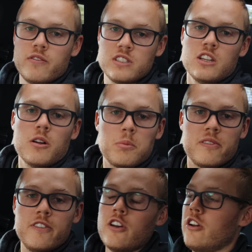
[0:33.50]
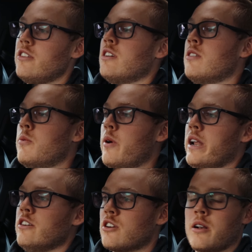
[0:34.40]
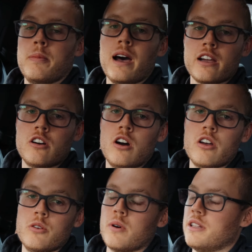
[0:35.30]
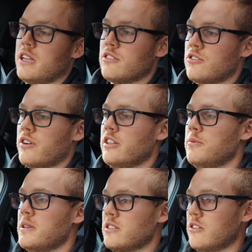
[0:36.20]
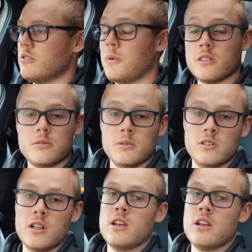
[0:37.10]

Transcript: obviously not preferred. When trying to buy a car, you want the interest rate to be as low as possible.